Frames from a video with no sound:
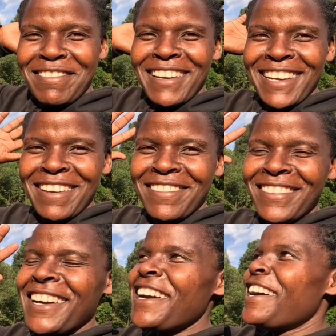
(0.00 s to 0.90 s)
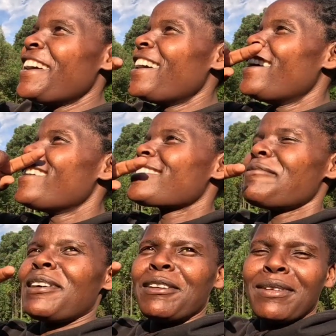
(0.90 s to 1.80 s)
Even if
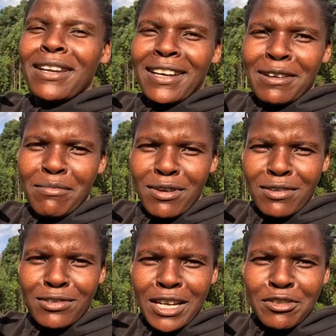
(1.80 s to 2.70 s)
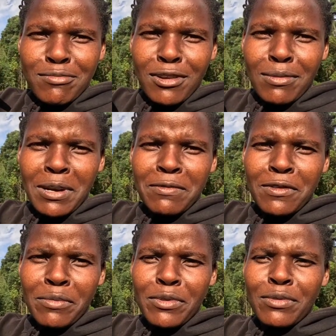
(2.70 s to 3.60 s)
somebody will uh, borrow, try to borrow money
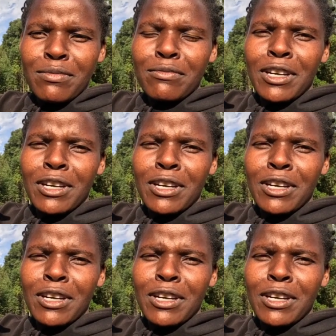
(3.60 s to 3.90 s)
from you,